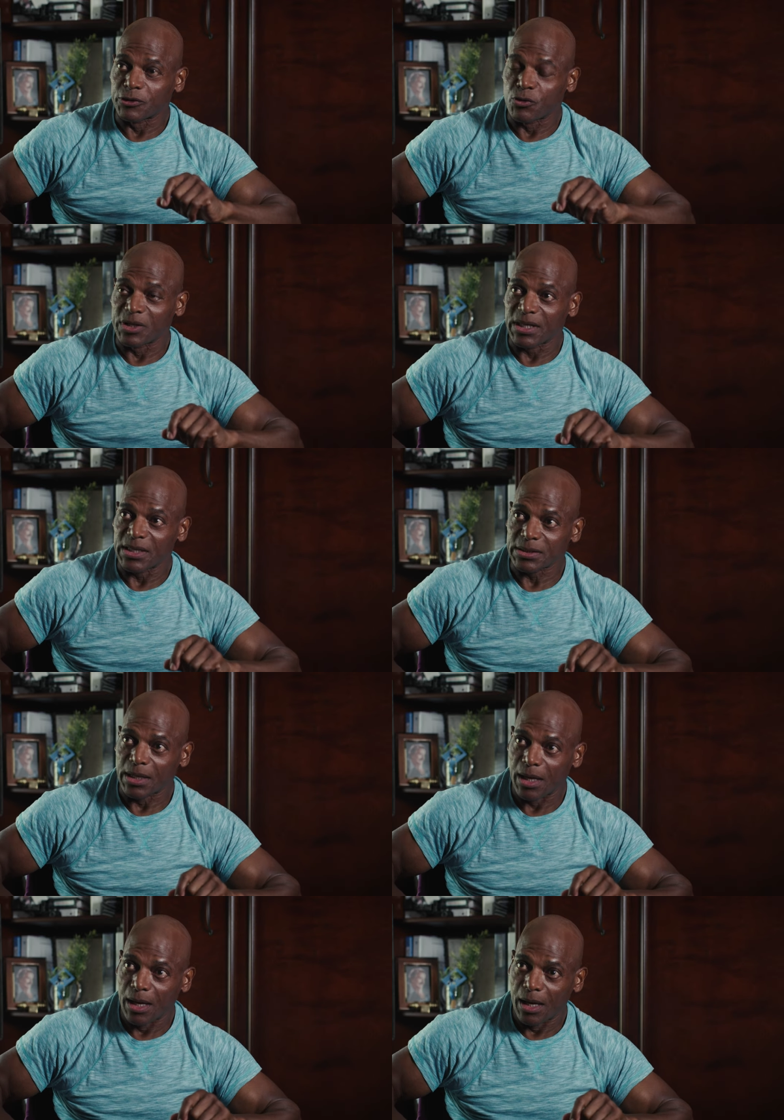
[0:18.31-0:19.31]
doing this,
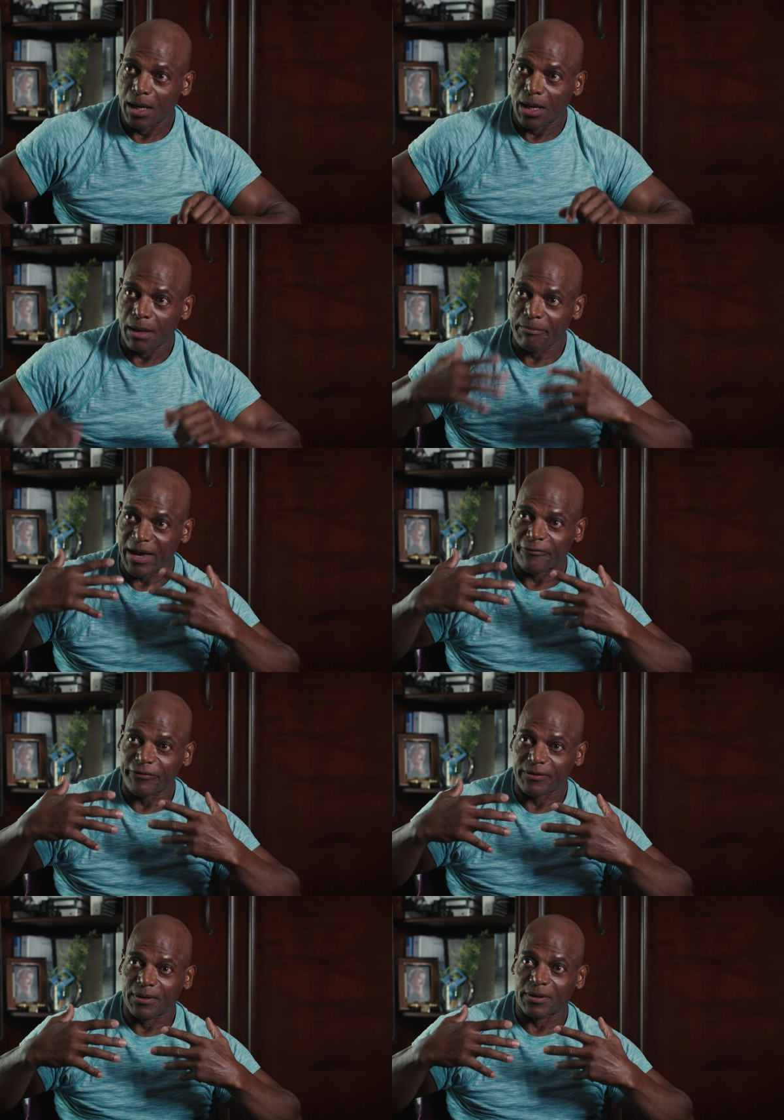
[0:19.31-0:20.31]

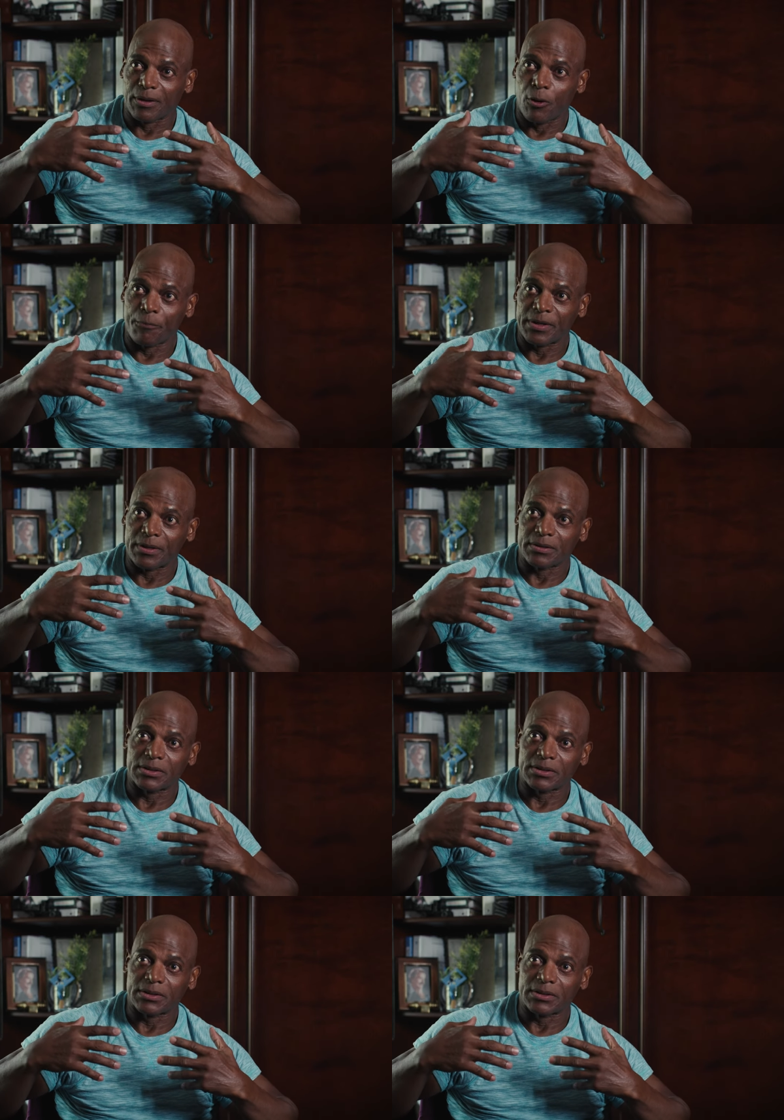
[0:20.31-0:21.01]
mouth open,